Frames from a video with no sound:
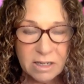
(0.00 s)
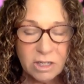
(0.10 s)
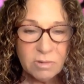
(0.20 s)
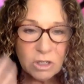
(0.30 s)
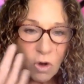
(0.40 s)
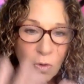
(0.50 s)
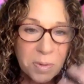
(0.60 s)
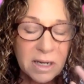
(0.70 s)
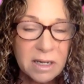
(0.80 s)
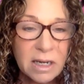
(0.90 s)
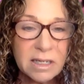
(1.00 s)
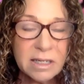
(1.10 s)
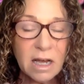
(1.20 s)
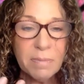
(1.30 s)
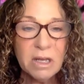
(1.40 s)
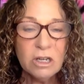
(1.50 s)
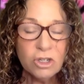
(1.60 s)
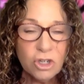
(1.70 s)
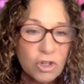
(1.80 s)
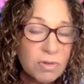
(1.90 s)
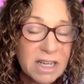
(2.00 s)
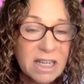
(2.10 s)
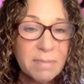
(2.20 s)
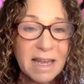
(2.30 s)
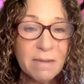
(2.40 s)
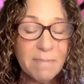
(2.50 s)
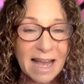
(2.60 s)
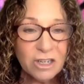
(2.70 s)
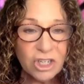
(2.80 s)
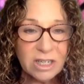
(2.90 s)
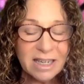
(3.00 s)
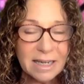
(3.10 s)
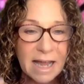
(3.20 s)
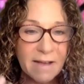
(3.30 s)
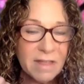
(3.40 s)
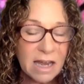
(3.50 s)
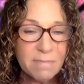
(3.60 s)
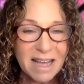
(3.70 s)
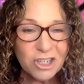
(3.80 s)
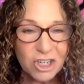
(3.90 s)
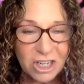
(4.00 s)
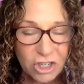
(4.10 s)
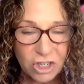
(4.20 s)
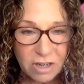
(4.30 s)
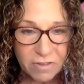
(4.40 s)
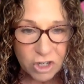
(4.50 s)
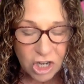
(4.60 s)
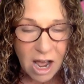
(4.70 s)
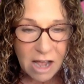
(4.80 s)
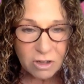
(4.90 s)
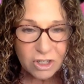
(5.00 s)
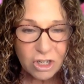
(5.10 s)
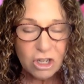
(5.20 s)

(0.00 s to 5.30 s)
So it's opening us up to dream and imagine and have that imagination of a child.